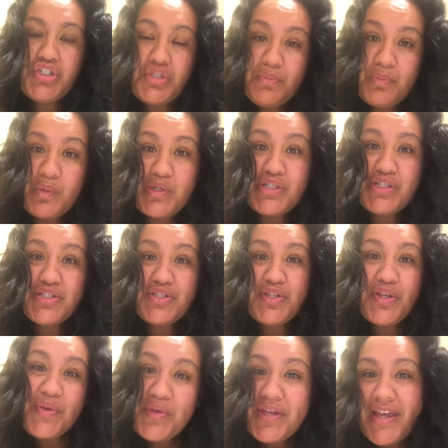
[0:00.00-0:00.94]
Tomorrow's
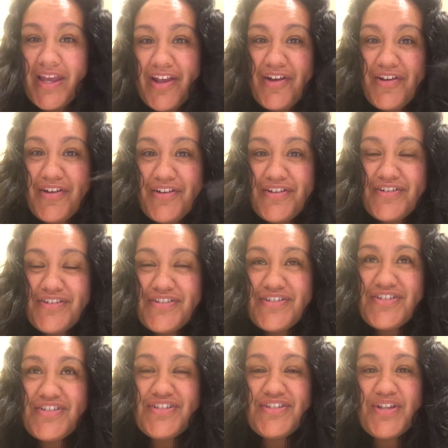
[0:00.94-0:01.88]
New
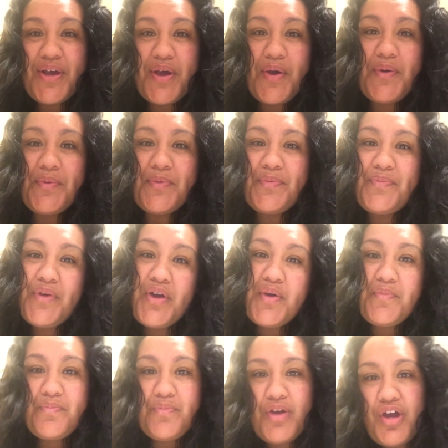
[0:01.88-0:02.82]
Year's, so
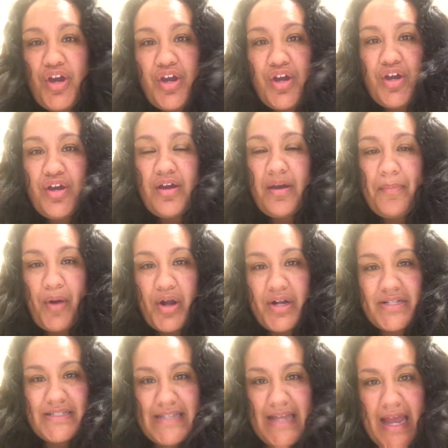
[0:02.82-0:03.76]
whoop whoop,
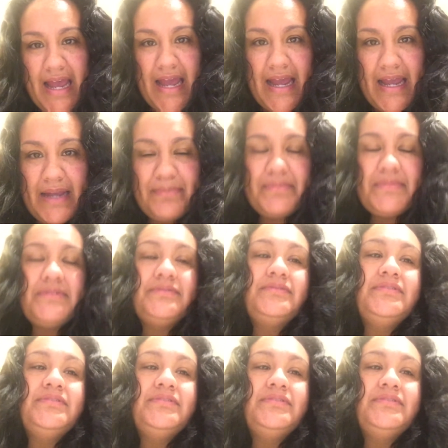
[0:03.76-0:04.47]
of time.